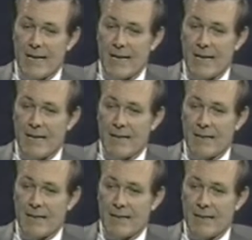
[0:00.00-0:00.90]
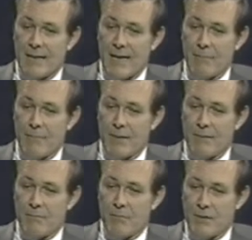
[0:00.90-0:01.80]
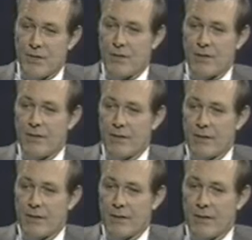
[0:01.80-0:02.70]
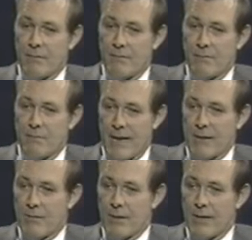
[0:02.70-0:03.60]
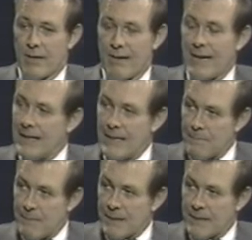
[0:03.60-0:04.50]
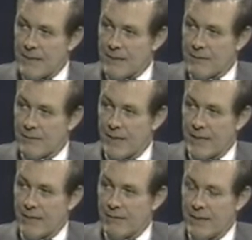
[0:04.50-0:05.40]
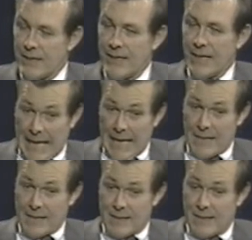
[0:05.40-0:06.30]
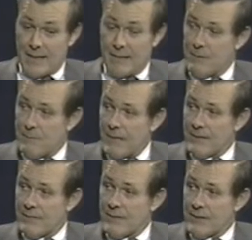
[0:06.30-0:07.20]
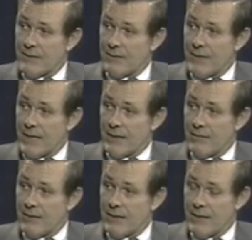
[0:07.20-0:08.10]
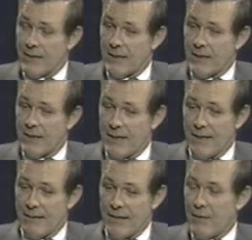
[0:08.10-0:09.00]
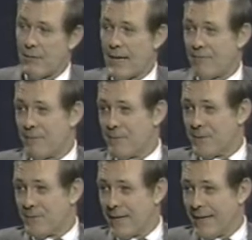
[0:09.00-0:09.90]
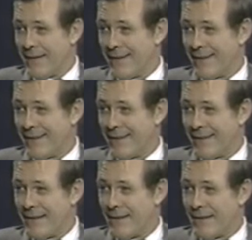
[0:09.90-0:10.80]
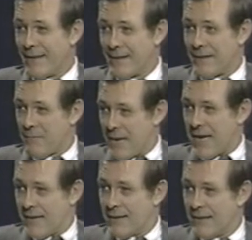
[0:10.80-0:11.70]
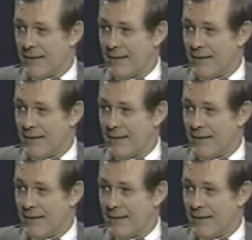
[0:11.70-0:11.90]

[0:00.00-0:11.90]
uh, have been positioned in a, in a manner where they are highly dependent on the Soviet Union and exceedingly responsive to the Soviet Union. And, and they don't have to persuade. Uh, they, they can command.